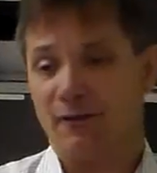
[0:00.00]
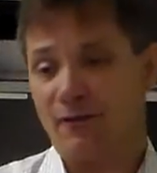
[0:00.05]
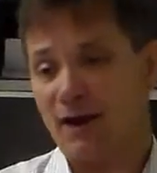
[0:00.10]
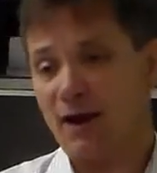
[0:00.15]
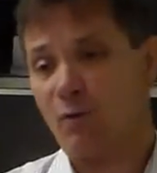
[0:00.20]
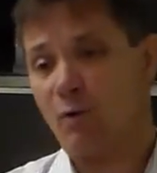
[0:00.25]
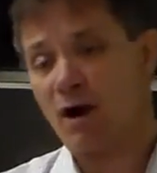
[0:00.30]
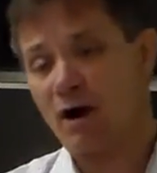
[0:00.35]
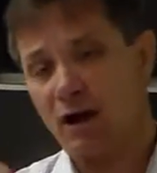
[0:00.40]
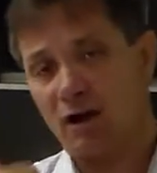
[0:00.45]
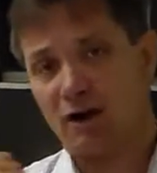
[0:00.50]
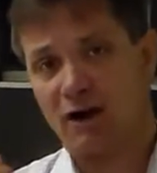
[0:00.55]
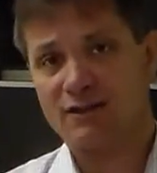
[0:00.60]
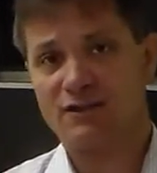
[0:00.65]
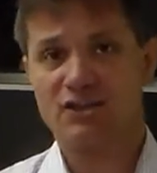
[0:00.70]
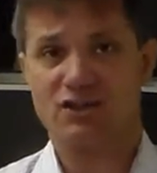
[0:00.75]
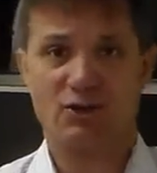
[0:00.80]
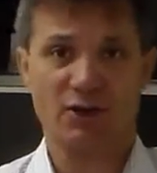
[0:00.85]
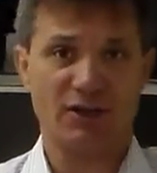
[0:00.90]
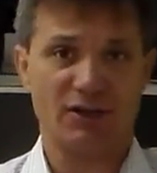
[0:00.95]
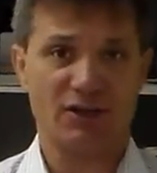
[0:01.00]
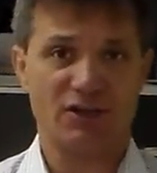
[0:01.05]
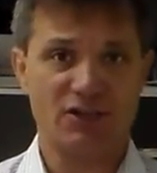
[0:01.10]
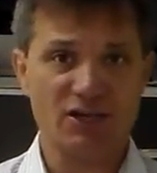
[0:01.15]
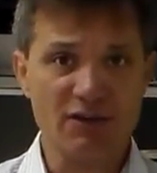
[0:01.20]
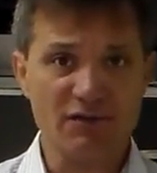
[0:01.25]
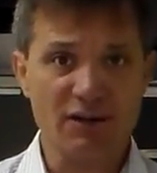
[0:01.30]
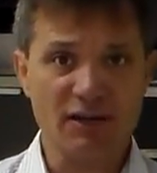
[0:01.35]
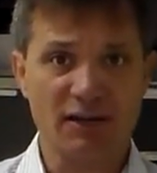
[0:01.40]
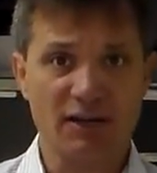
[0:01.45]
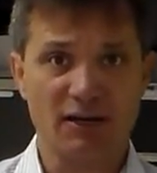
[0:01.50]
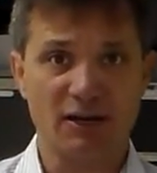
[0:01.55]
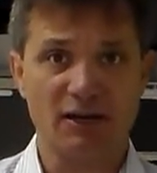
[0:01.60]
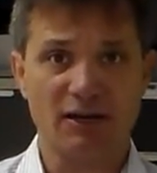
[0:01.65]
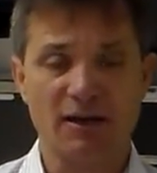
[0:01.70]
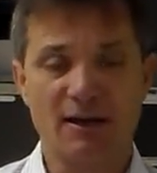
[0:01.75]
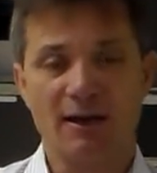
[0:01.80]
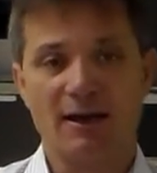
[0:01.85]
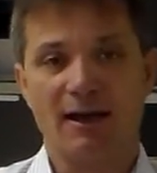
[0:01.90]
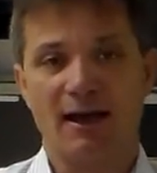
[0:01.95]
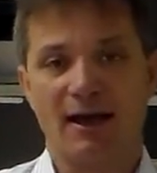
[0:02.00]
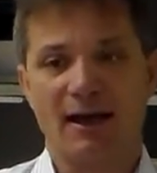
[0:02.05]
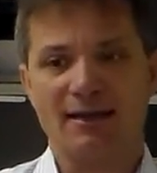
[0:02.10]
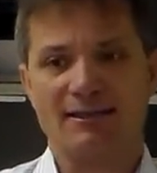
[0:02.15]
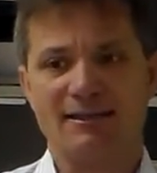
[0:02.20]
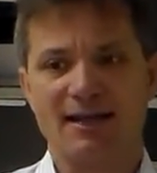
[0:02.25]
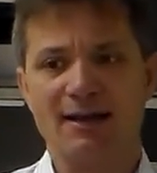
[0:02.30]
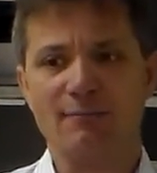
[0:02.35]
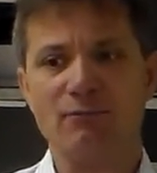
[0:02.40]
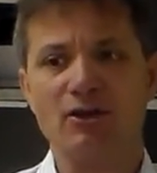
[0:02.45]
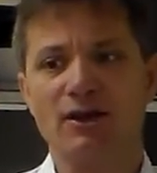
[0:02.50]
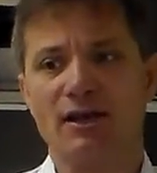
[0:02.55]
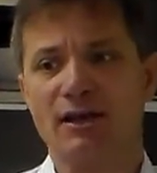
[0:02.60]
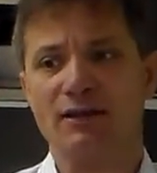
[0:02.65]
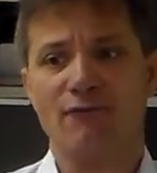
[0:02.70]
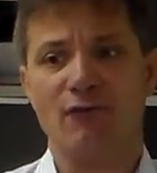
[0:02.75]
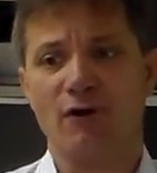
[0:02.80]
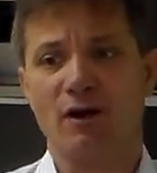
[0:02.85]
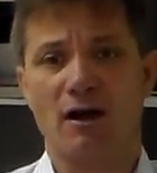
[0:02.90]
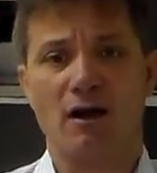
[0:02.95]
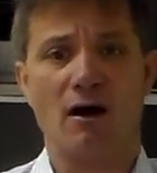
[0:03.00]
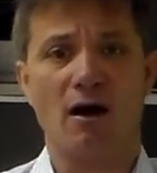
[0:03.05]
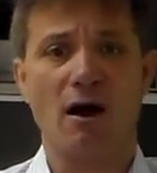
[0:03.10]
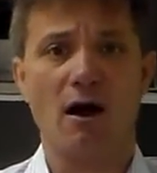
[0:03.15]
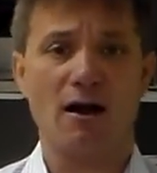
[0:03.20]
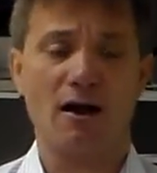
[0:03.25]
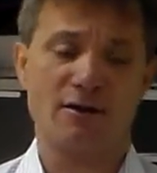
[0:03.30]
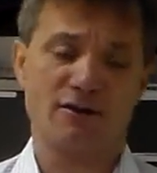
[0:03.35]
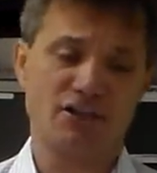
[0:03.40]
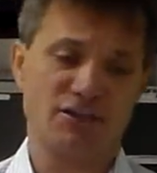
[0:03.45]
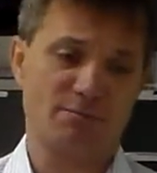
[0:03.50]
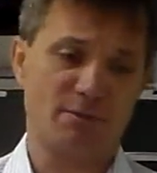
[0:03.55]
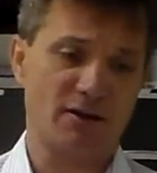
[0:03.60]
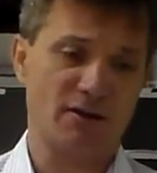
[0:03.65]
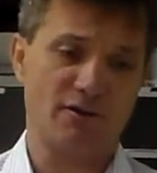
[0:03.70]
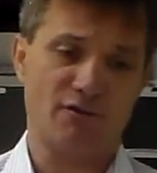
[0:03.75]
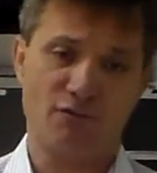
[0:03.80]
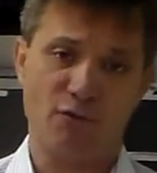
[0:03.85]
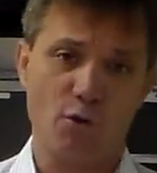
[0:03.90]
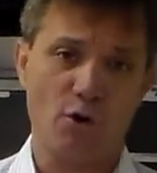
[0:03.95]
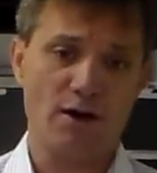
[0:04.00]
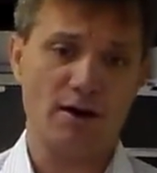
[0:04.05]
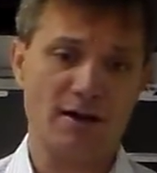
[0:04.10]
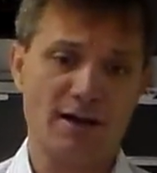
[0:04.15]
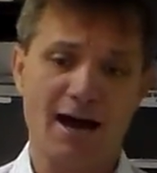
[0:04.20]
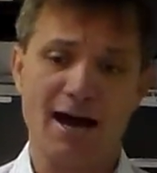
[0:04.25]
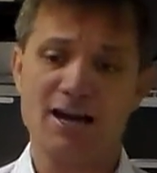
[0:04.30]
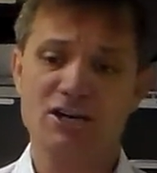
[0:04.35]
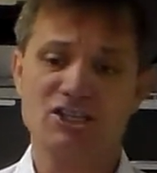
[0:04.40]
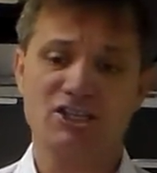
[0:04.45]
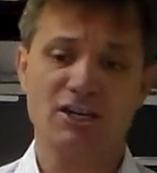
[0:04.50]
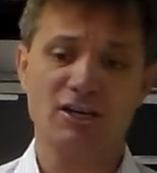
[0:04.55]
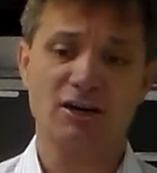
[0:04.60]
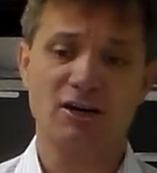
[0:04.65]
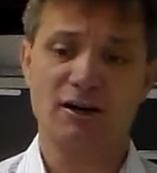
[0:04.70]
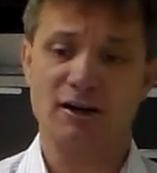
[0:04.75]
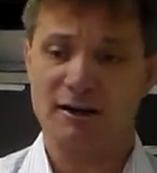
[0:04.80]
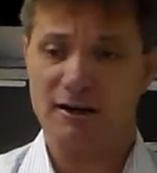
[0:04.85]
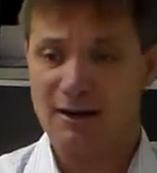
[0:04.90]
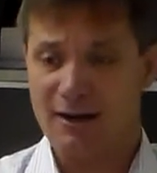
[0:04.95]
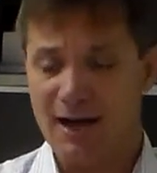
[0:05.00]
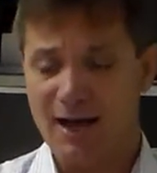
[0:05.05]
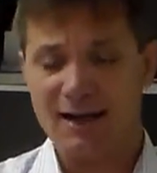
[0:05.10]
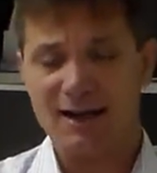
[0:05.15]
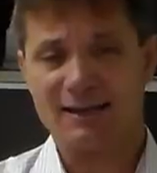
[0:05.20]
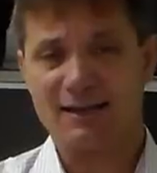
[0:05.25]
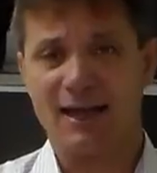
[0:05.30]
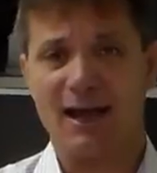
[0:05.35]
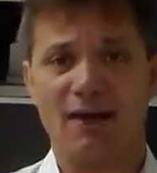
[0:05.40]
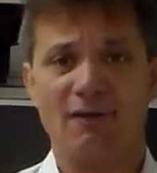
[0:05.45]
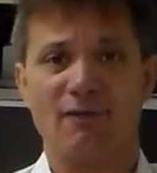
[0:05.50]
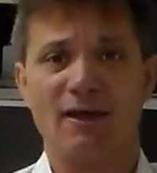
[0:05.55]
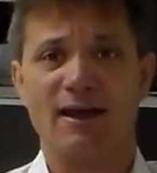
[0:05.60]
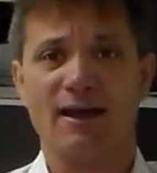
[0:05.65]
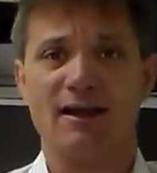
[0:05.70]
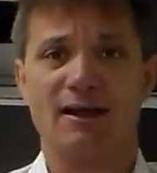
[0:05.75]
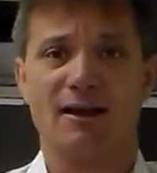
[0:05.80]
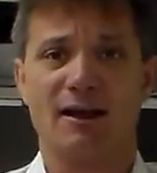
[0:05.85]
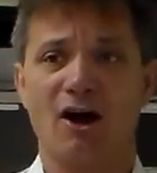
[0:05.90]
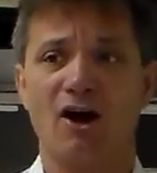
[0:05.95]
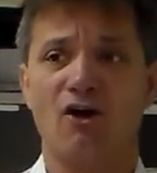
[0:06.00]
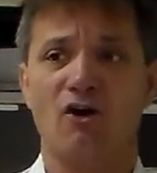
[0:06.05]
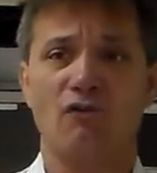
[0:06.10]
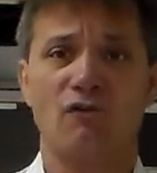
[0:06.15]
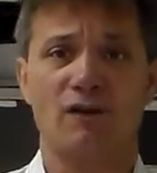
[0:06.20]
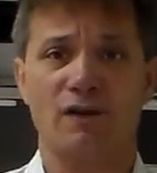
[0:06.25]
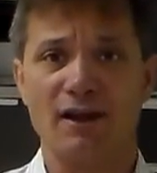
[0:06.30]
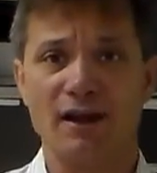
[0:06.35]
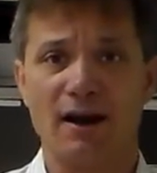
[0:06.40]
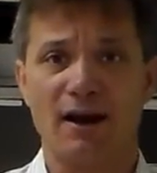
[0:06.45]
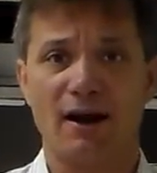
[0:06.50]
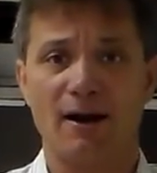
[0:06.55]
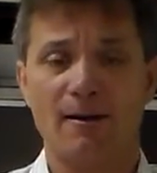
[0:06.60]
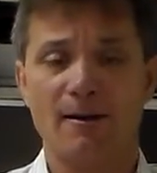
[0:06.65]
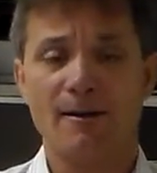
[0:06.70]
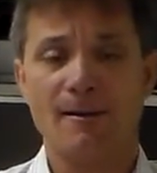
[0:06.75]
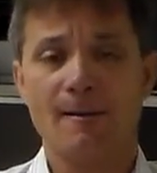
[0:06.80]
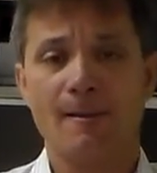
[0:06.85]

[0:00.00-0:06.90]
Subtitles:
then I walk across the street to the Chevy dealer and I say I'm looking for a car and I've just been to the Ford and Dodge dealer and I'd like to have that car over there.